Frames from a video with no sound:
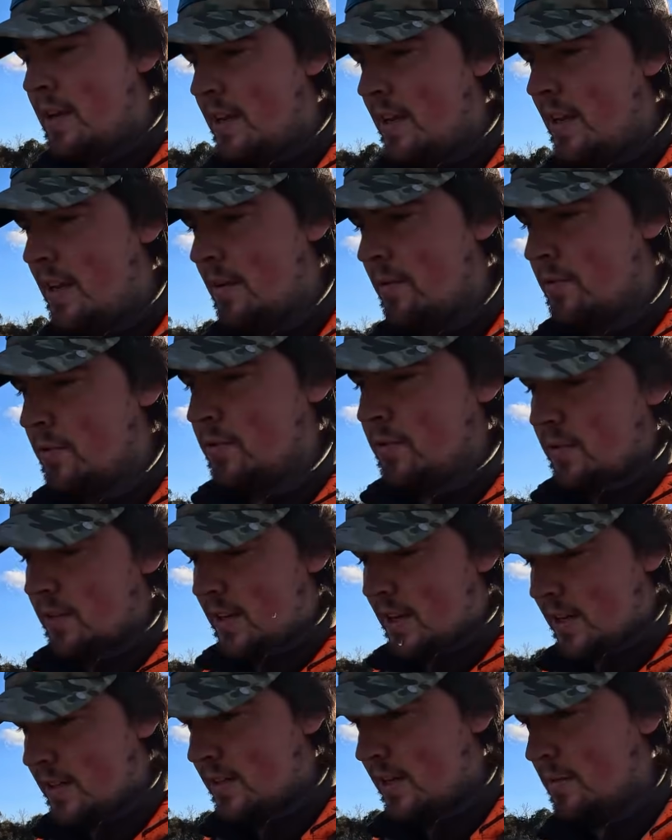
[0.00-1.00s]
yeah, it was good
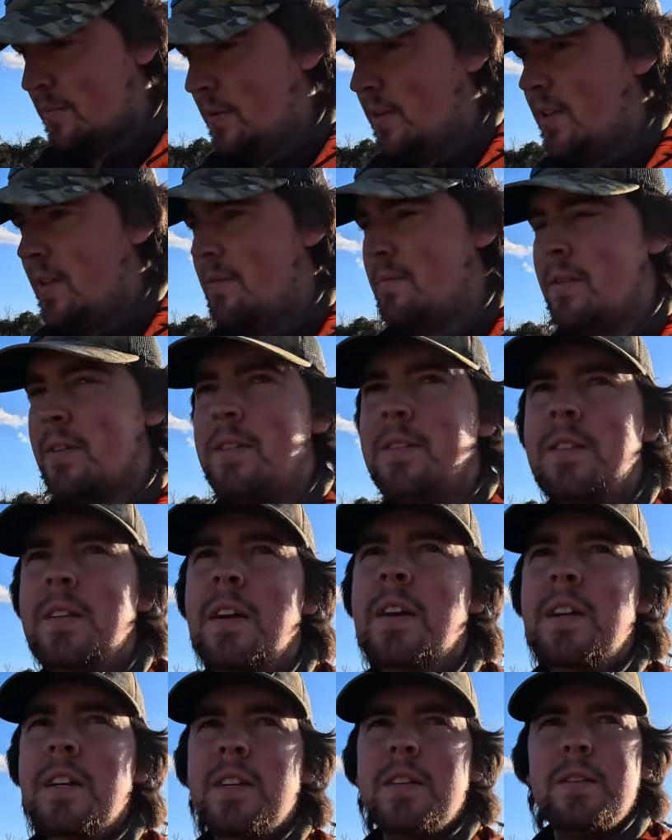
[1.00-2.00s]
to catch up with him.
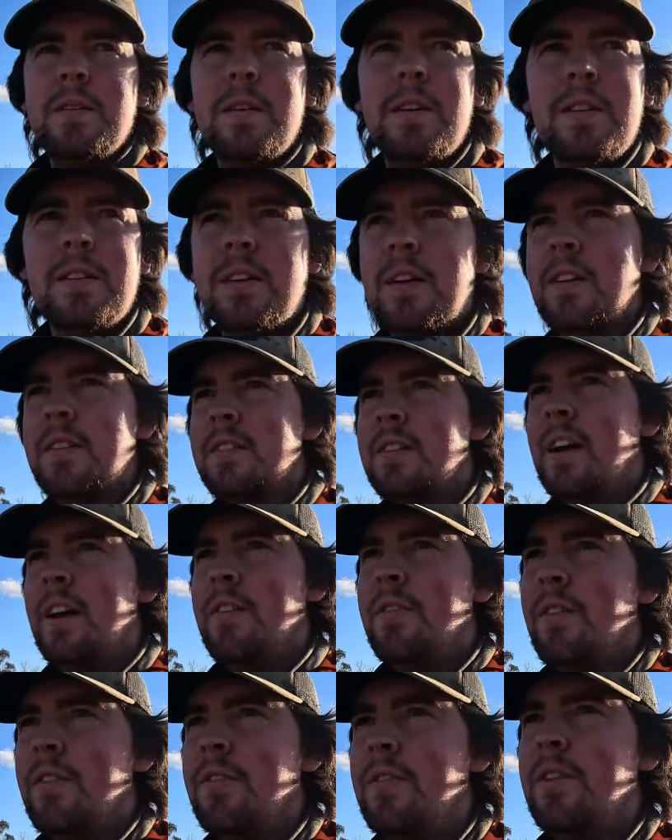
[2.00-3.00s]
He's going to
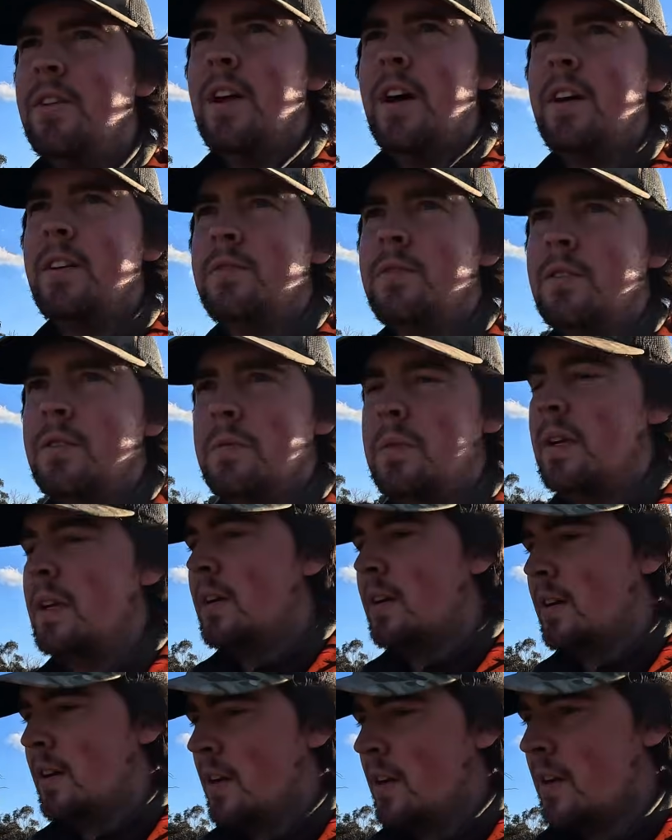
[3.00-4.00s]
stay for a few days, which will
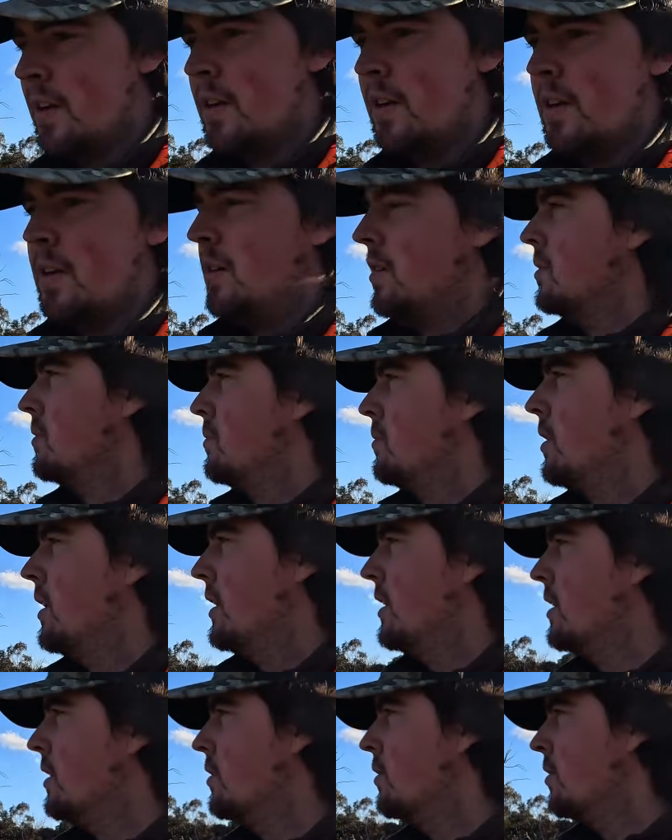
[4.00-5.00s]
be
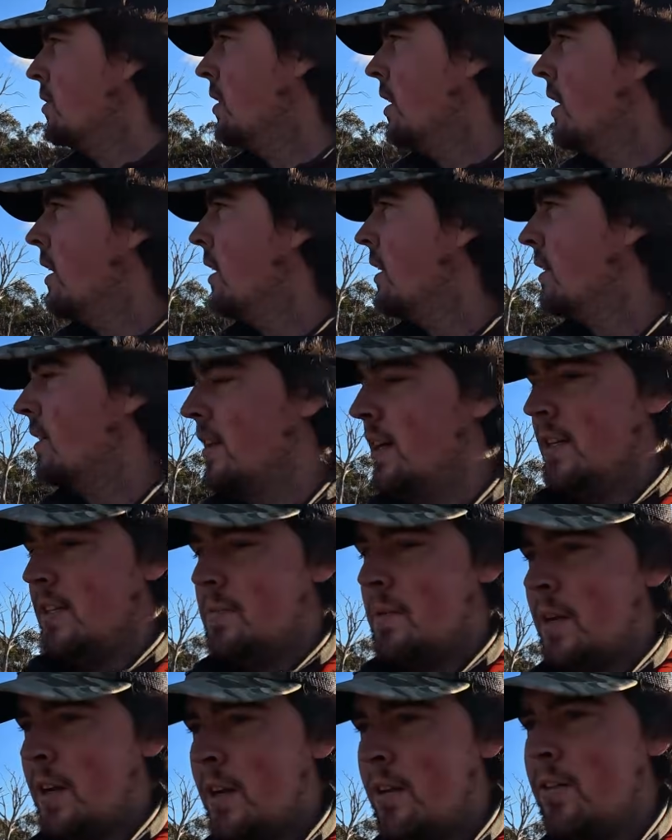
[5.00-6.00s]
bloody good.
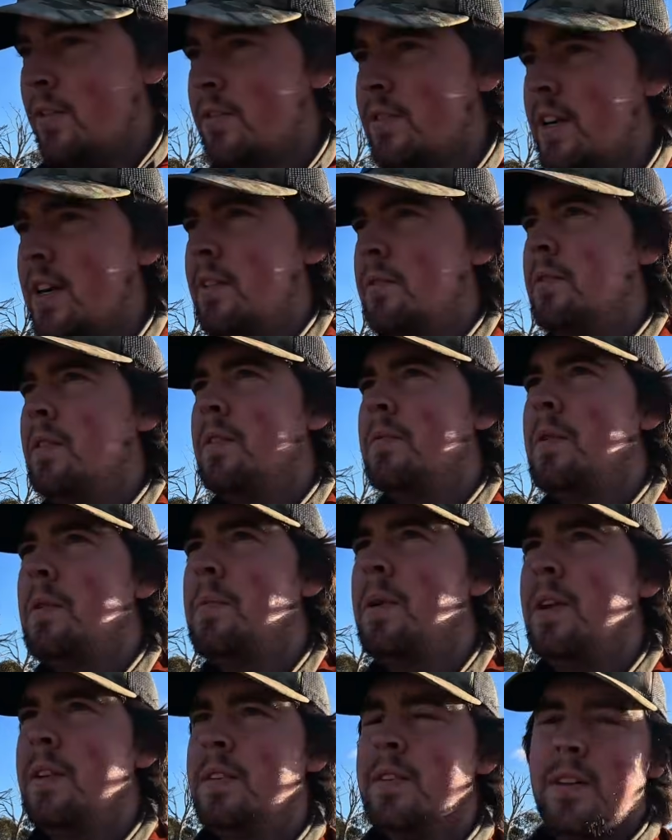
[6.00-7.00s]
Dad's been in contact with him
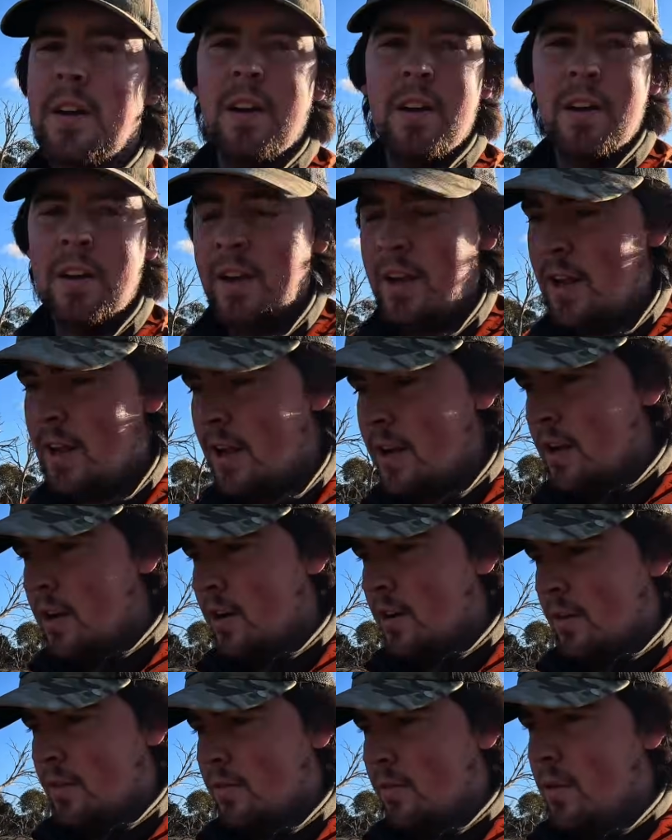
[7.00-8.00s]
a bit, so
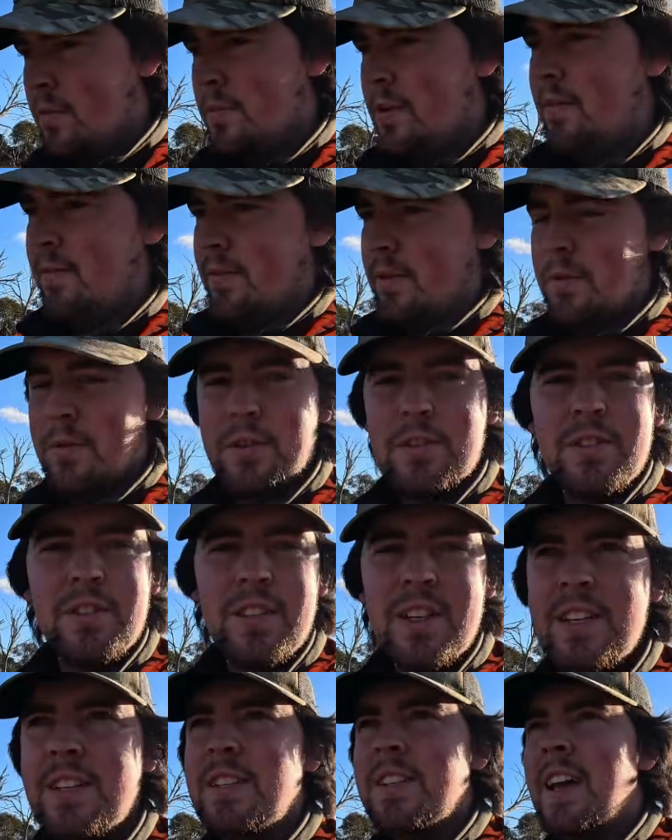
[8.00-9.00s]
Robin, if you're
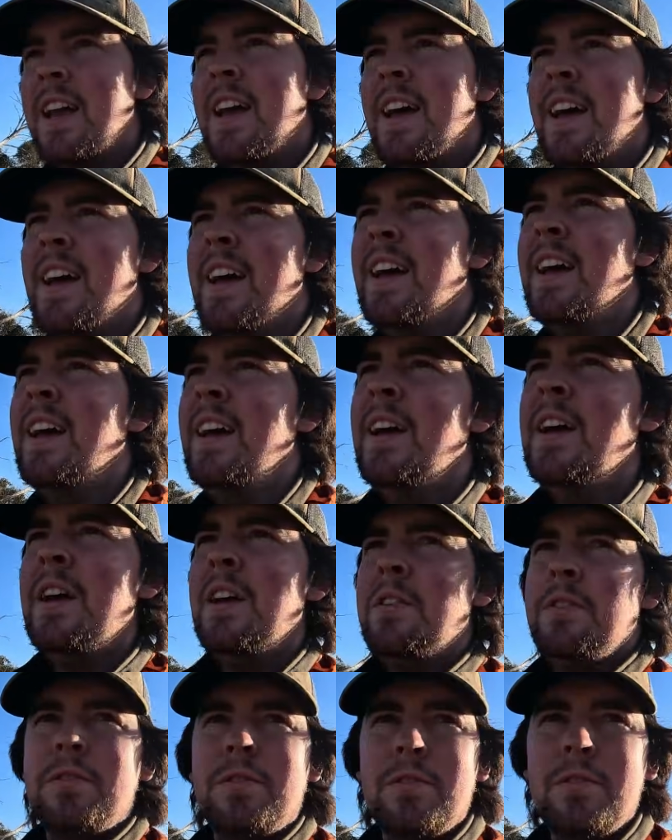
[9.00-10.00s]
watching this,
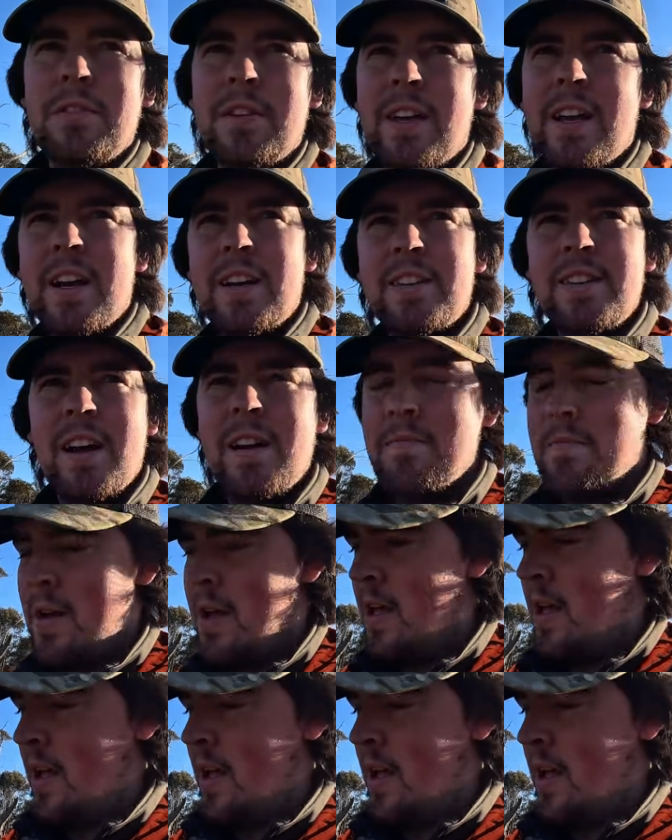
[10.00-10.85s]
it's good to catch up.